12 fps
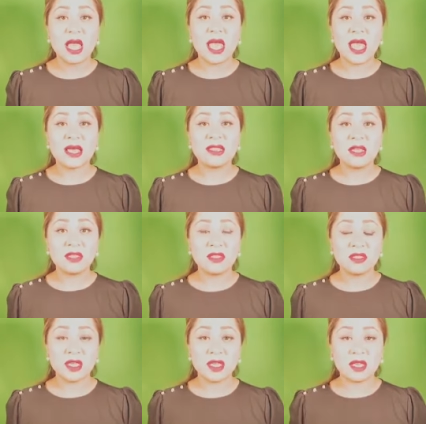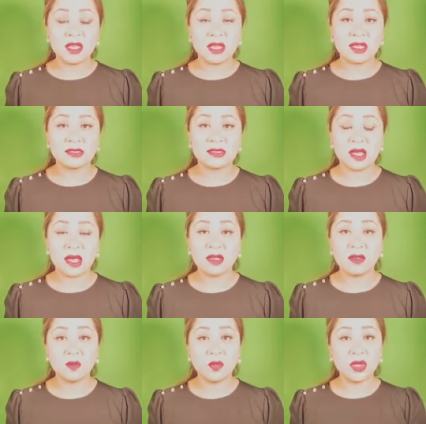And the other thing is
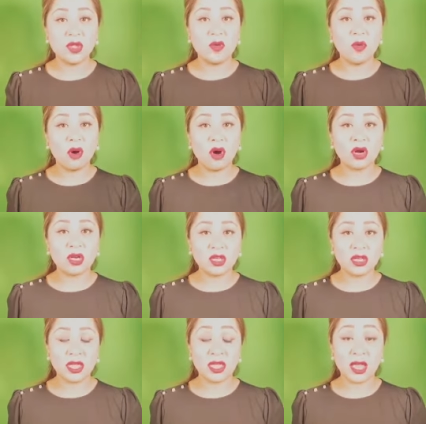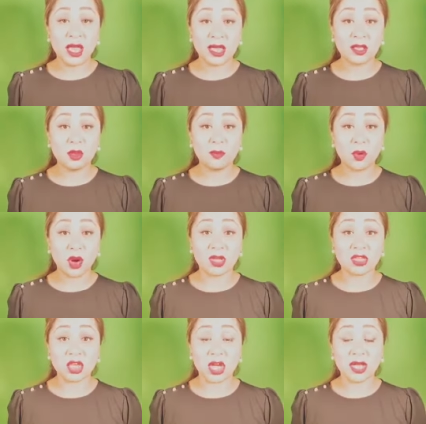that when you are looking at your
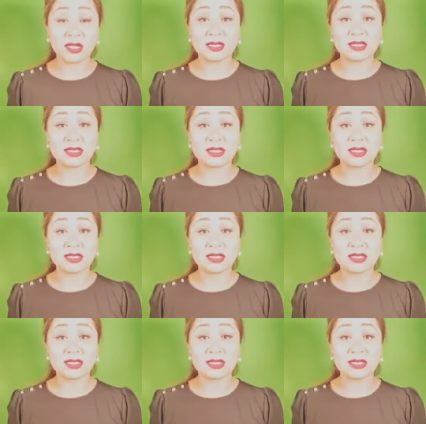project,